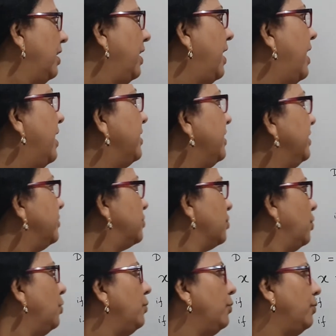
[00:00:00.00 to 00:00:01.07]
and
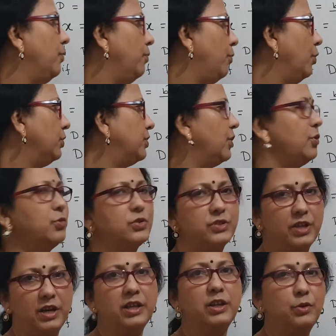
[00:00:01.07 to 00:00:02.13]
so both the roots
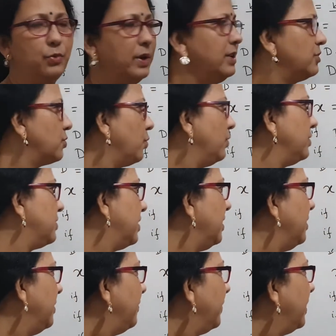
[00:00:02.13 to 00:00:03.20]
are equal, so we say
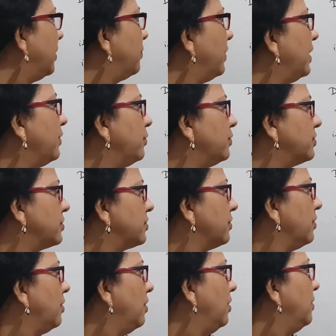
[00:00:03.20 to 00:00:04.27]
equal roots,
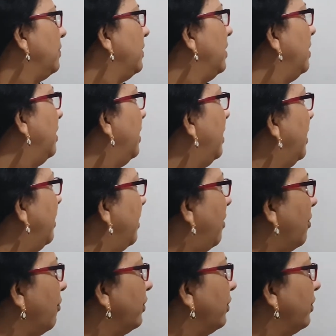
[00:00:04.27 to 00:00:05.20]
or